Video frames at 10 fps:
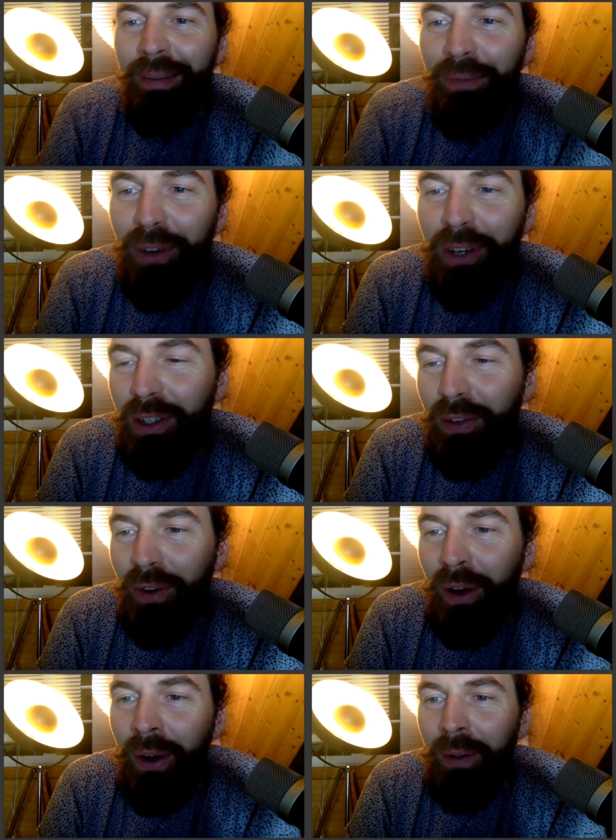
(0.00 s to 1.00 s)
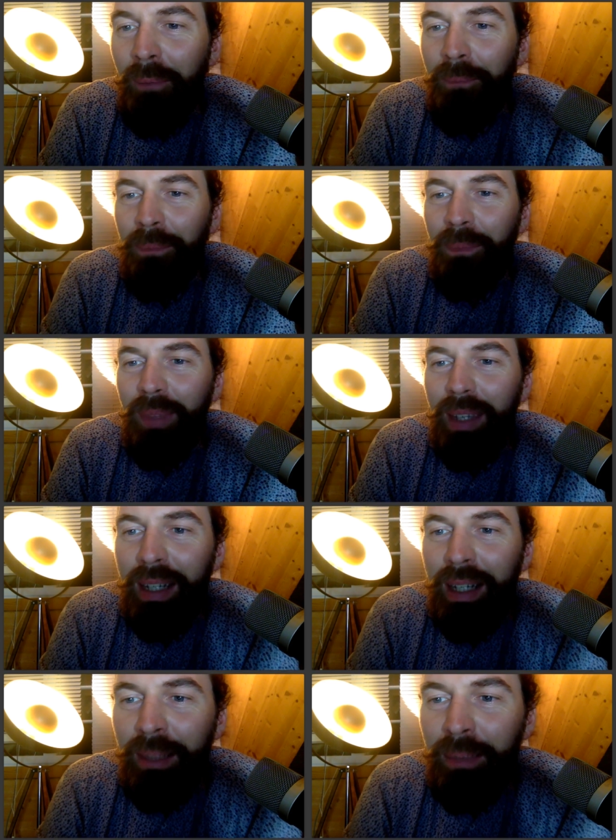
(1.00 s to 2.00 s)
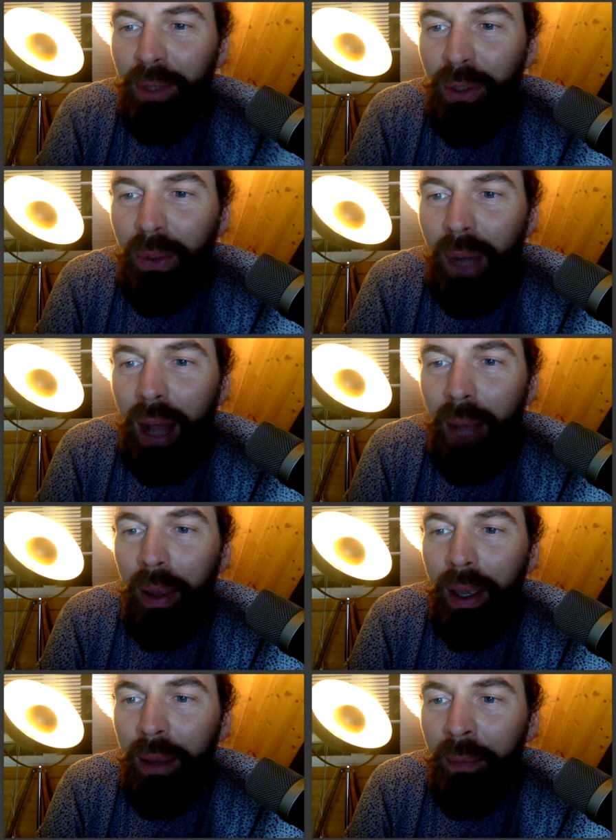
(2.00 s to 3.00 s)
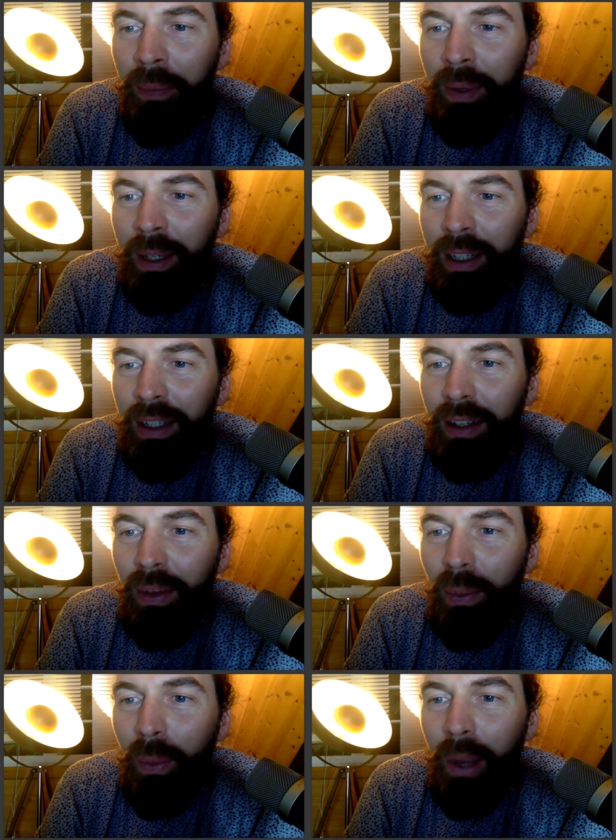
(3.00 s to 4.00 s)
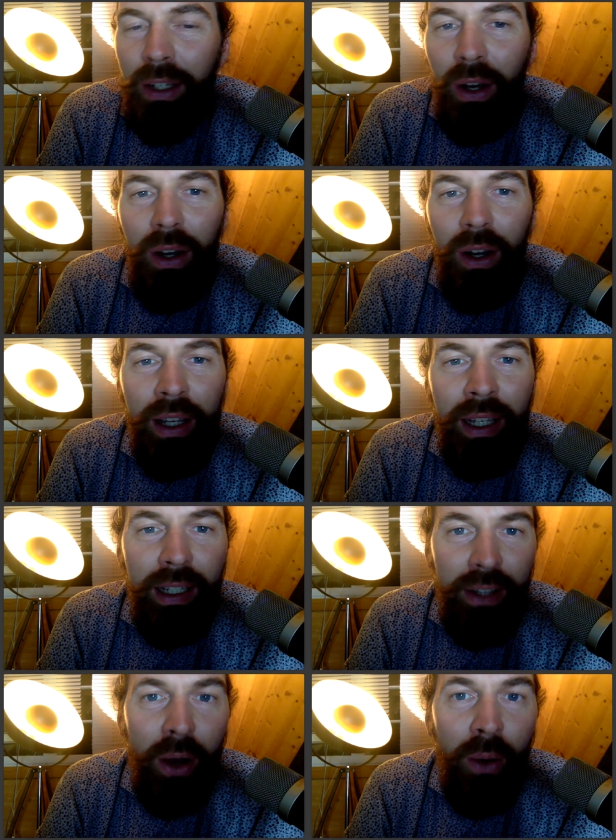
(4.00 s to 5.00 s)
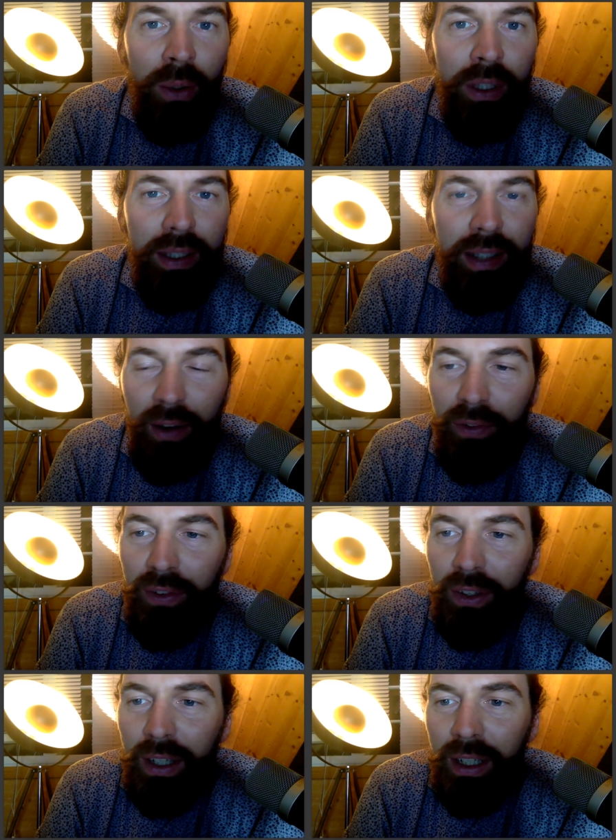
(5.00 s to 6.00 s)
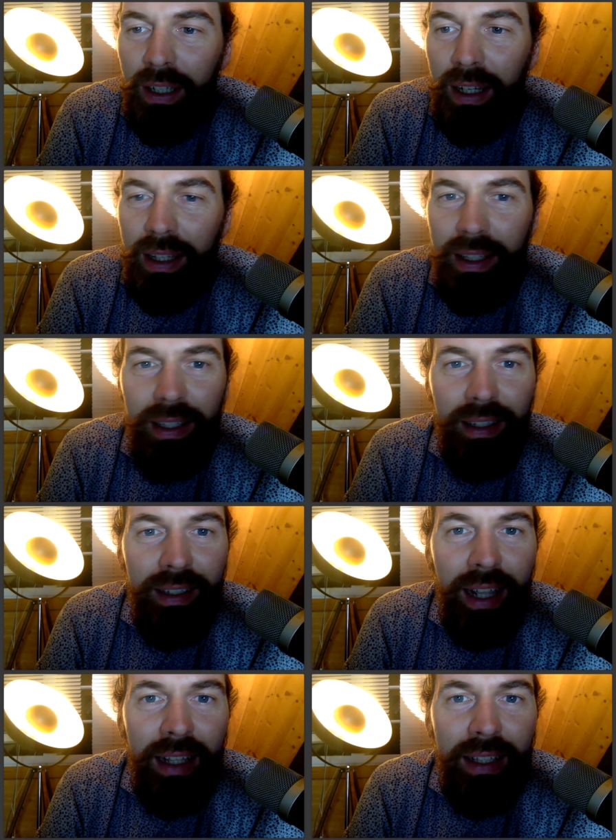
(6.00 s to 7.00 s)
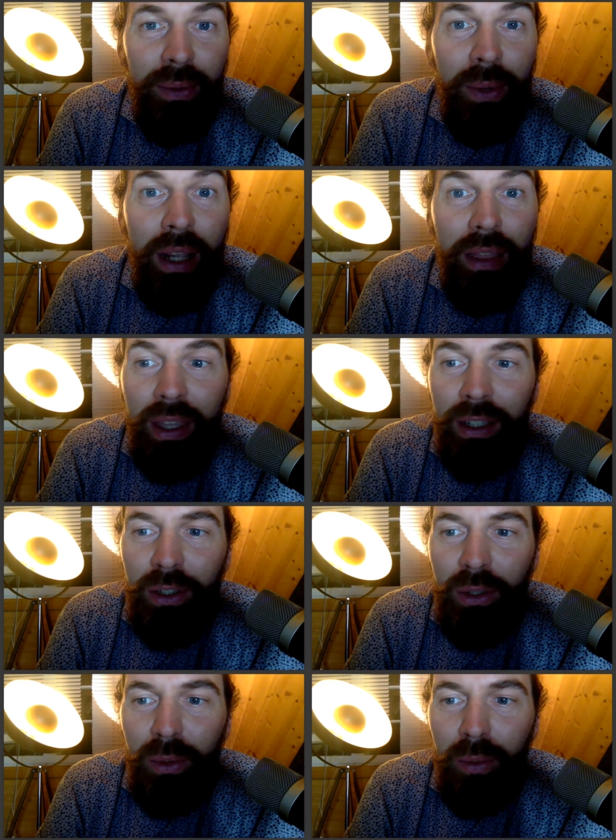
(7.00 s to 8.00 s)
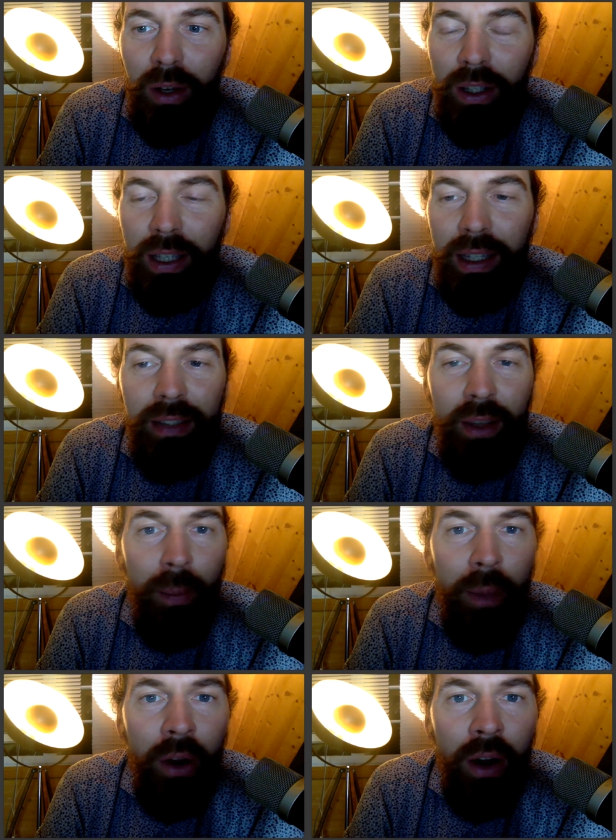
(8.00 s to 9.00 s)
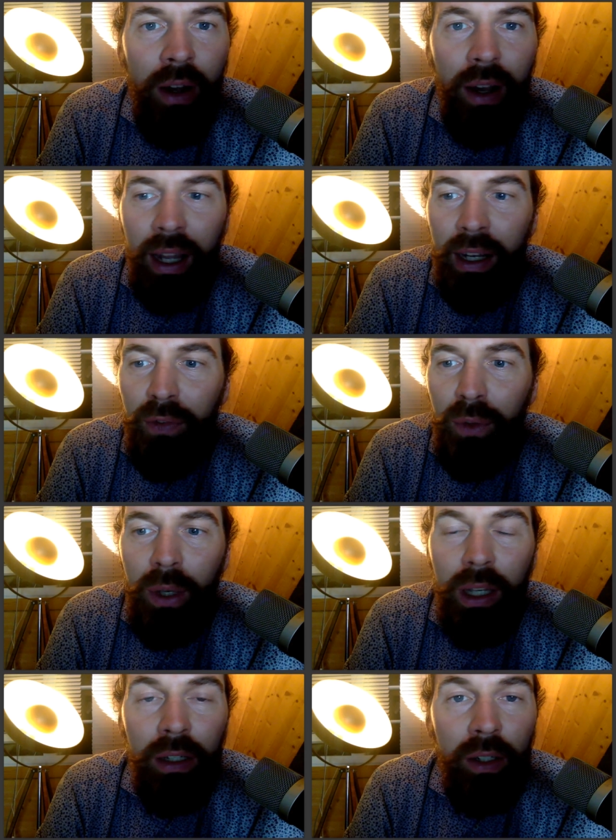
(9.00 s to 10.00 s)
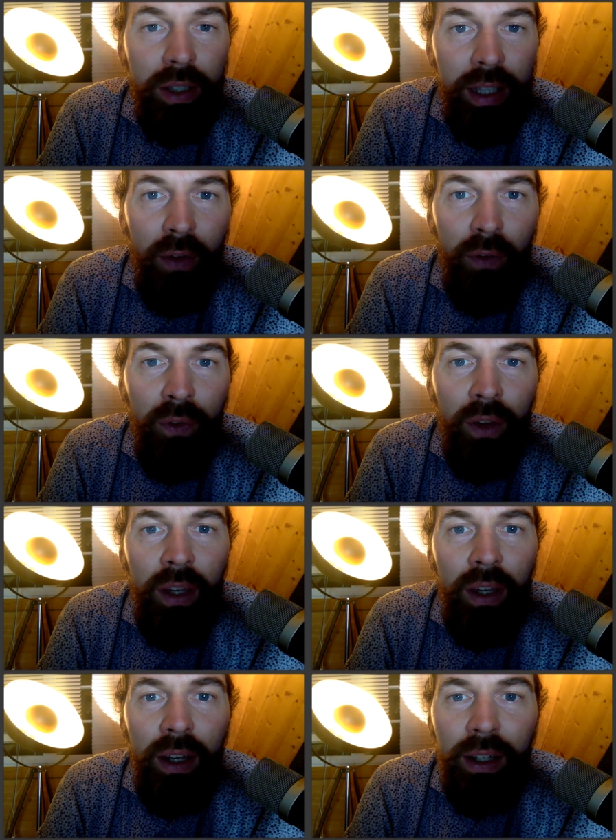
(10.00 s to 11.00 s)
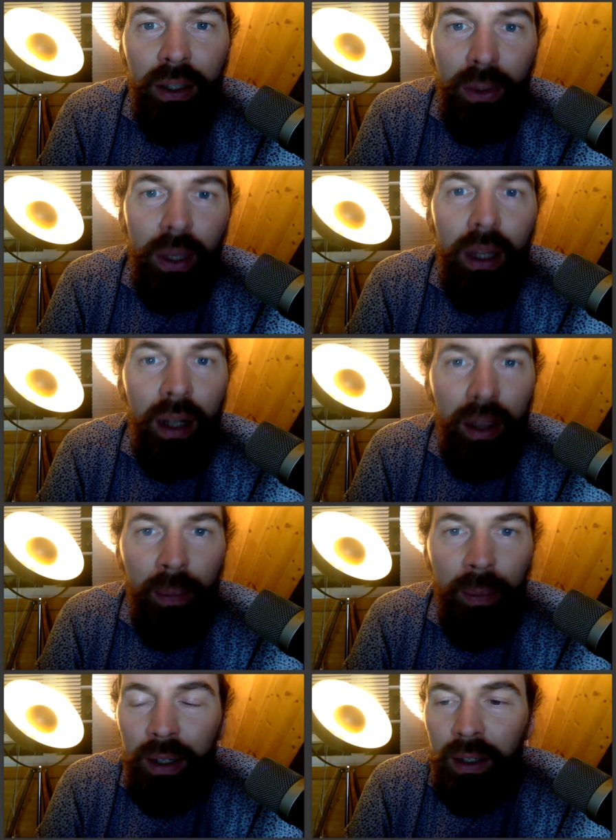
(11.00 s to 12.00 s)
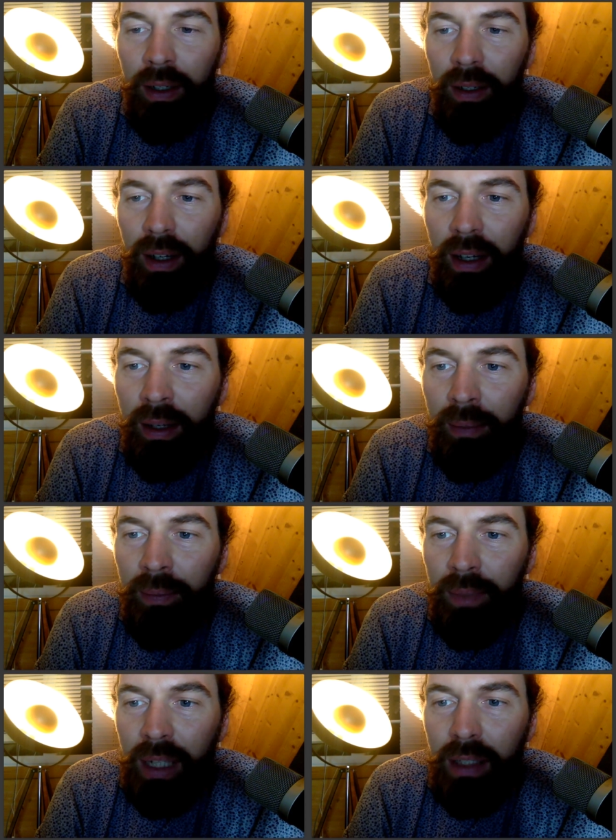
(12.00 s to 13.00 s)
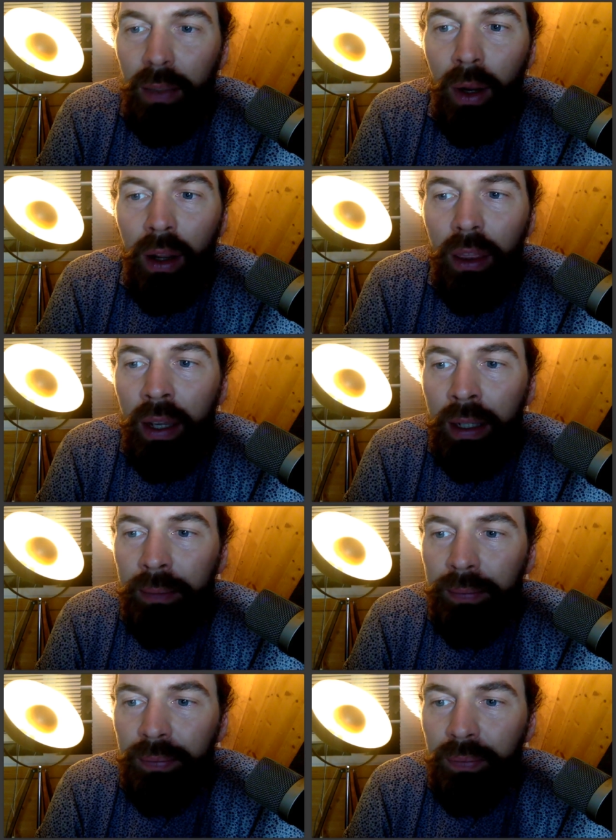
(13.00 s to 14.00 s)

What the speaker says: First of all, you help him when you heal your own stuff. That's a great thing to do because he's your mirror, and if you heal yourself, you heal him. That's the one thing.